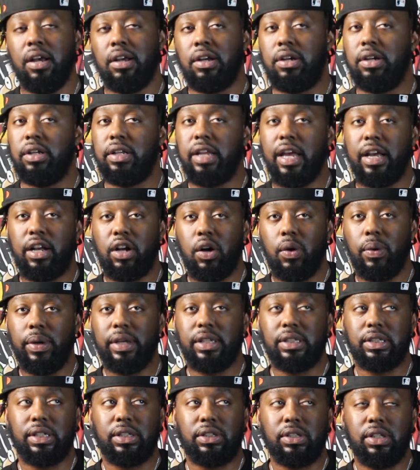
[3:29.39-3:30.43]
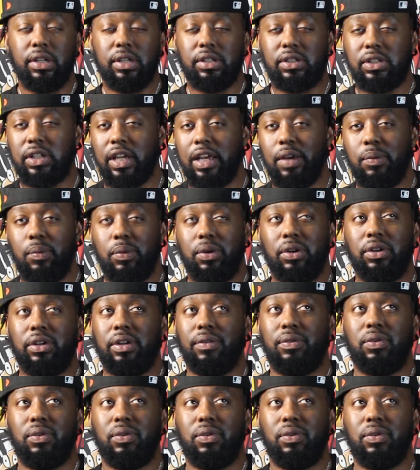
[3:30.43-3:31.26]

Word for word: Could they coexist in the same world?